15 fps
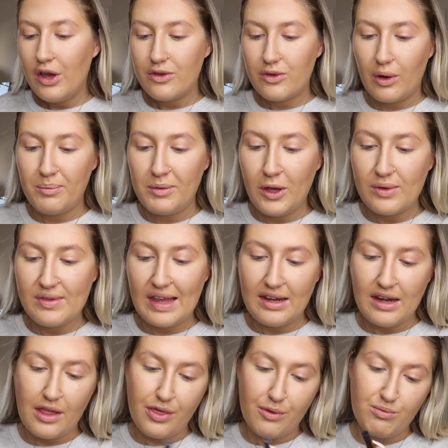So I'm
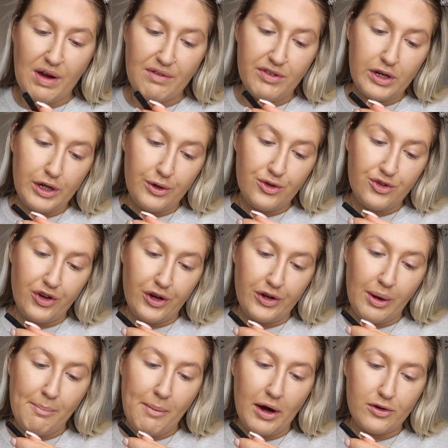using the Revolution
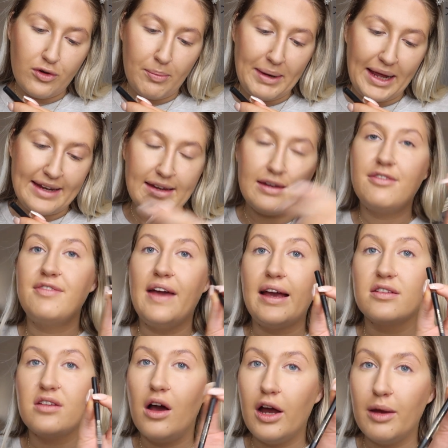Microblading
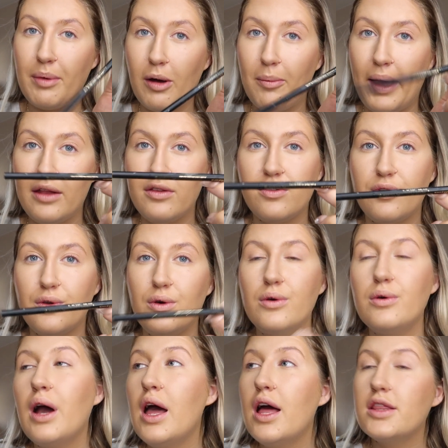Effect eyebrow
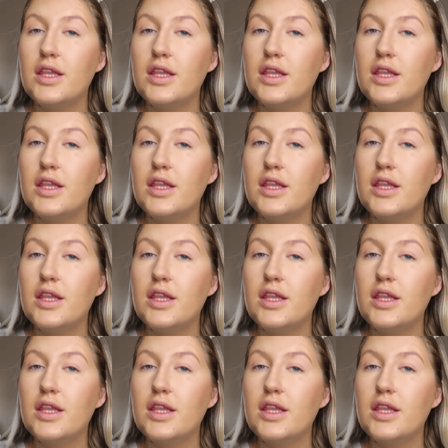pencil.